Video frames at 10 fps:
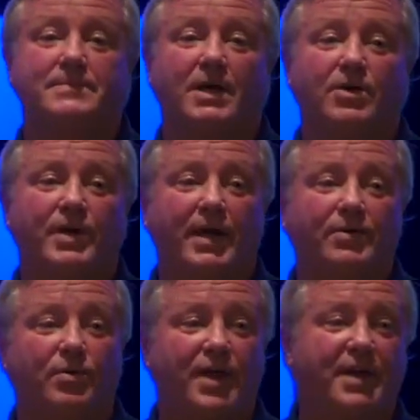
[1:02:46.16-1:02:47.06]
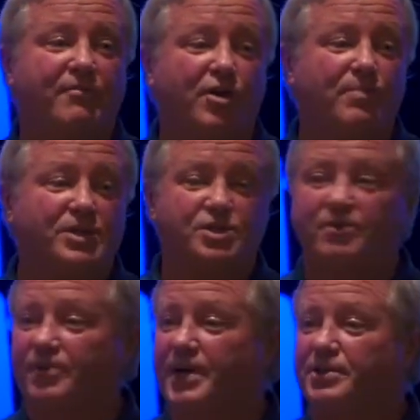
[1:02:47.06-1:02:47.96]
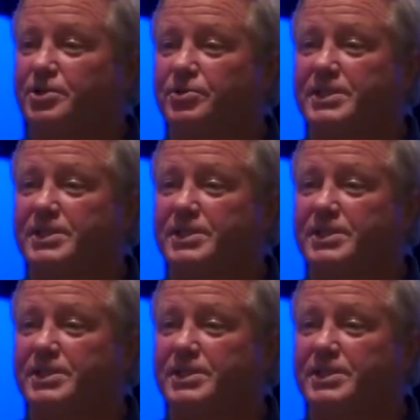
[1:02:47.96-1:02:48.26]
Okay, well, thank you very much. Don't forget to do the